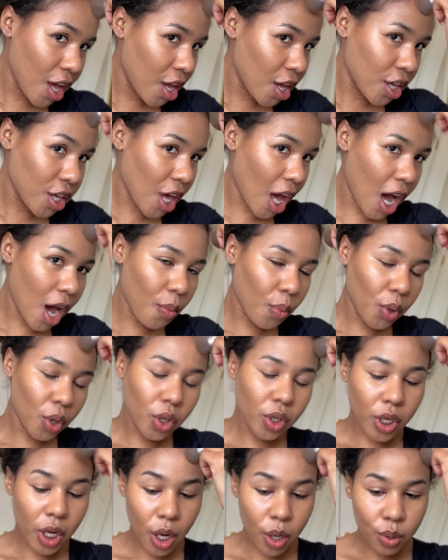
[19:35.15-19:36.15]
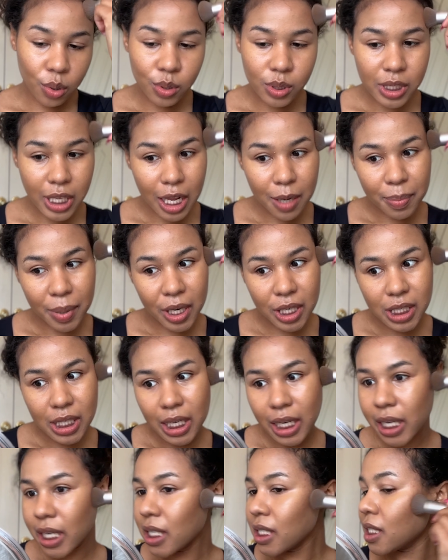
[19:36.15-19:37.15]
y'all will know who said person
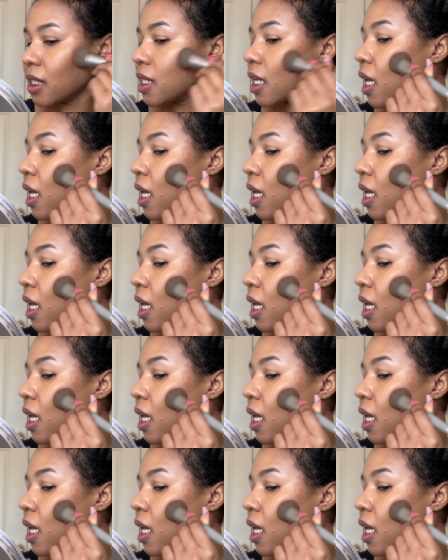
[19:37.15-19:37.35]
is.